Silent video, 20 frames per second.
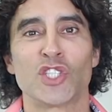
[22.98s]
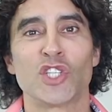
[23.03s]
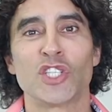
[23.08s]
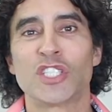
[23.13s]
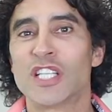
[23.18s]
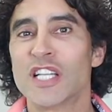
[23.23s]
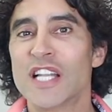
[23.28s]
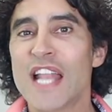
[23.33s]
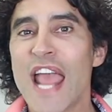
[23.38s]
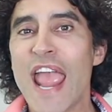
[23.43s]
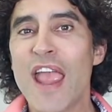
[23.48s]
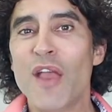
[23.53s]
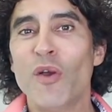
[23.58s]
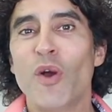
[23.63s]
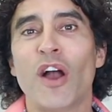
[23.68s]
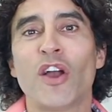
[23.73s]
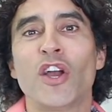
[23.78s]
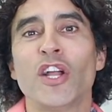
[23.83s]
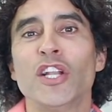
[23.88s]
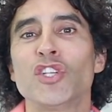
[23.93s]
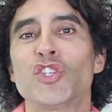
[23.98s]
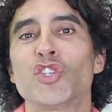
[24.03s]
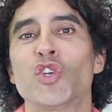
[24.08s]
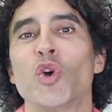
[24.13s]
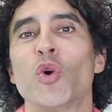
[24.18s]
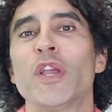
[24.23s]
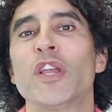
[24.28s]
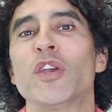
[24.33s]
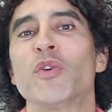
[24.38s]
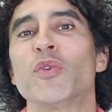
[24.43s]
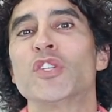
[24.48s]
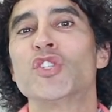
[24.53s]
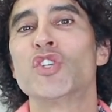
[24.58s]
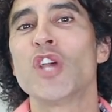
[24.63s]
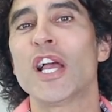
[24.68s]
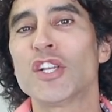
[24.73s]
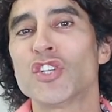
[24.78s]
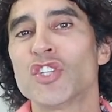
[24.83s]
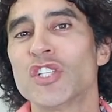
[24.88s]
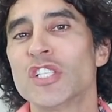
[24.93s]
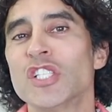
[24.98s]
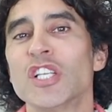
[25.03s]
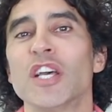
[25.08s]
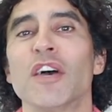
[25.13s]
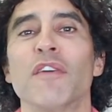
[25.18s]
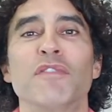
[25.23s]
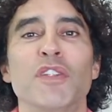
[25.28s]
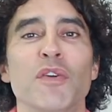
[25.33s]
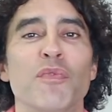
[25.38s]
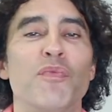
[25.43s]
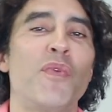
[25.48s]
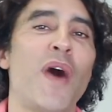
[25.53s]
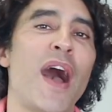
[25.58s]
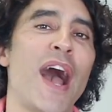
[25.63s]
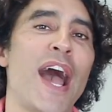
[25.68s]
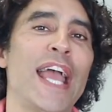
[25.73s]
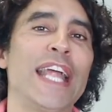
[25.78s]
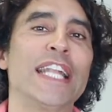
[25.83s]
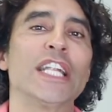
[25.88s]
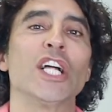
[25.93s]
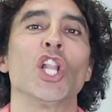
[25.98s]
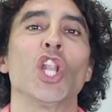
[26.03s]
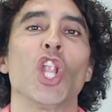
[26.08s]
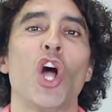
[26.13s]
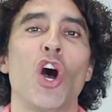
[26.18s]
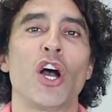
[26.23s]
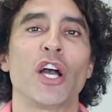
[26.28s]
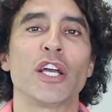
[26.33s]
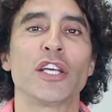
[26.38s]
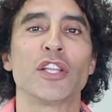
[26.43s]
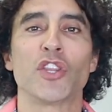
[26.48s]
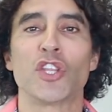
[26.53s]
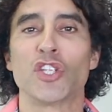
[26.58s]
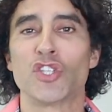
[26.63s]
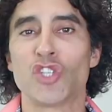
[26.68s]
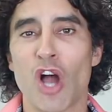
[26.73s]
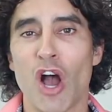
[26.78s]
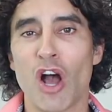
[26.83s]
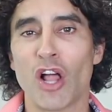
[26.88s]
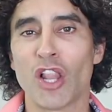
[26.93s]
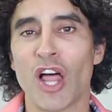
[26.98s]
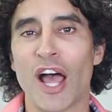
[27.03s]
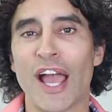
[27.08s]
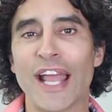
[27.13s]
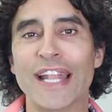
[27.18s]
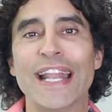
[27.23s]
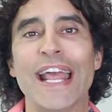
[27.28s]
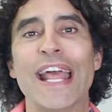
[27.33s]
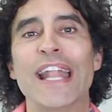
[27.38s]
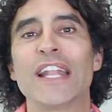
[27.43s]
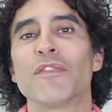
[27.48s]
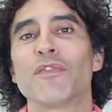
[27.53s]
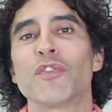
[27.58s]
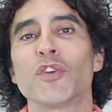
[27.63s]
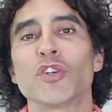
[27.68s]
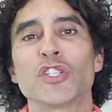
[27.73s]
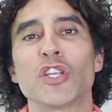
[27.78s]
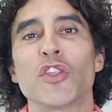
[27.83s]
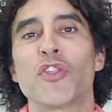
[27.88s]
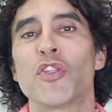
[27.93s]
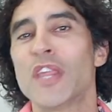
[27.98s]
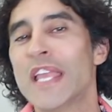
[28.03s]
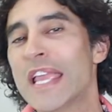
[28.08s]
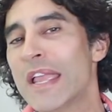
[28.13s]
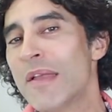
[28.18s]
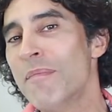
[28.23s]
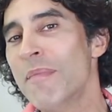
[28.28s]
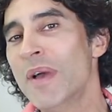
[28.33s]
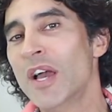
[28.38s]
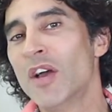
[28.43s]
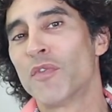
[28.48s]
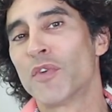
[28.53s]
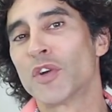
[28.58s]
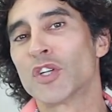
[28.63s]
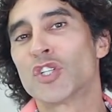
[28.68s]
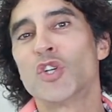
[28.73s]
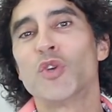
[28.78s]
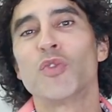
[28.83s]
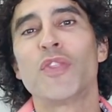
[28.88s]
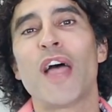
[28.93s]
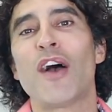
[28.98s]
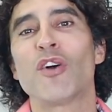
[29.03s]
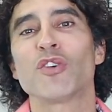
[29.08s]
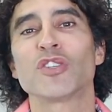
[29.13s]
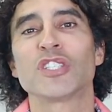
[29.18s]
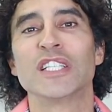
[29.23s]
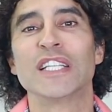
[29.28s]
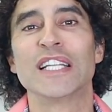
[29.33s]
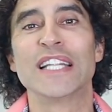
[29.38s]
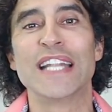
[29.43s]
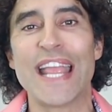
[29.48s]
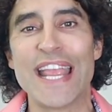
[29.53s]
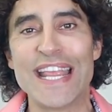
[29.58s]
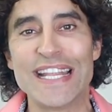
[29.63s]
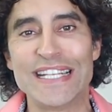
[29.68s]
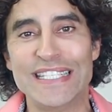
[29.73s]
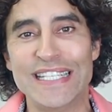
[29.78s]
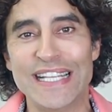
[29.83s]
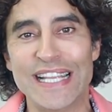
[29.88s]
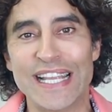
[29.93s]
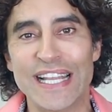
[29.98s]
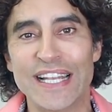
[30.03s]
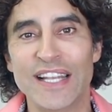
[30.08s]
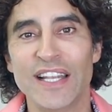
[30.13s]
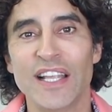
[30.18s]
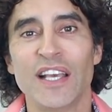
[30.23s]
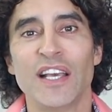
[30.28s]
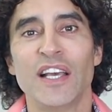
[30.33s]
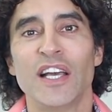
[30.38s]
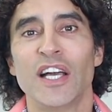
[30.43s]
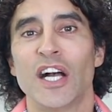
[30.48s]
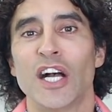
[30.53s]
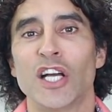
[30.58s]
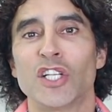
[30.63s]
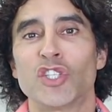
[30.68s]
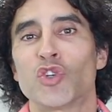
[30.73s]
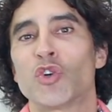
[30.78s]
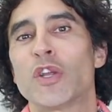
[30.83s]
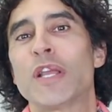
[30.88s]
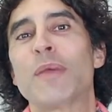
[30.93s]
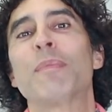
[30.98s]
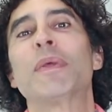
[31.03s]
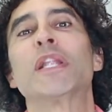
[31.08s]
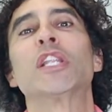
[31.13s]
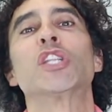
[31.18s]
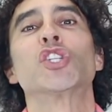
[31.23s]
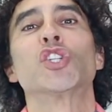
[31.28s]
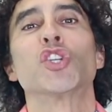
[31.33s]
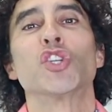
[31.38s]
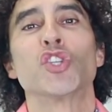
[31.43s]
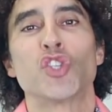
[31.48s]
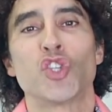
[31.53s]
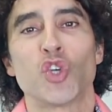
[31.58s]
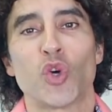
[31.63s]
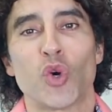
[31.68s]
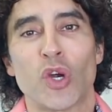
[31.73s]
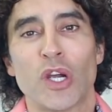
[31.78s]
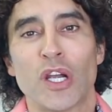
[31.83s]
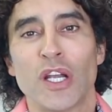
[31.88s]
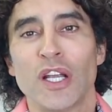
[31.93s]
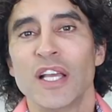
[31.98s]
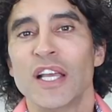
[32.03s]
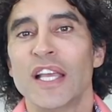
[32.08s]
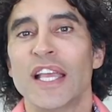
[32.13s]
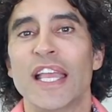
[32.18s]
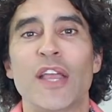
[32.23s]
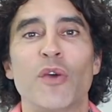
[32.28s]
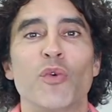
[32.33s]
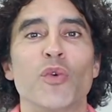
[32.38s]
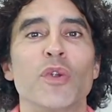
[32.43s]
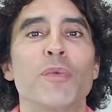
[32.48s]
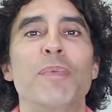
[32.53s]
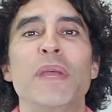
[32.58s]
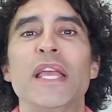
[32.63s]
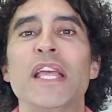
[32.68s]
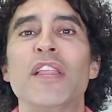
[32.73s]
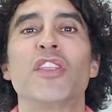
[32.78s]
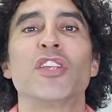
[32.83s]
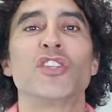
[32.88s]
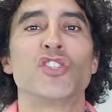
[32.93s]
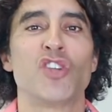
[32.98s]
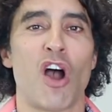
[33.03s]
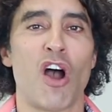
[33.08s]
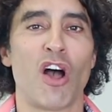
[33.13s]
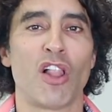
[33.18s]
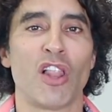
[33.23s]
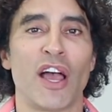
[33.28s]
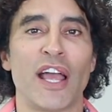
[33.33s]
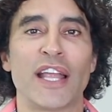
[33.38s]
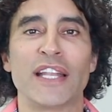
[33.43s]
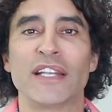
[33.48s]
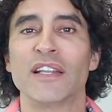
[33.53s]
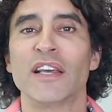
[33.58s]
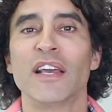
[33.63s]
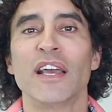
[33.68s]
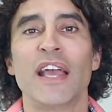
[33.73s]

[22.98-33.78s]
So today I'm going to show you injections of Defyne along the jawline, and if there's a theme for two thousand eighteen, a treatment du jour, it would be the jawline.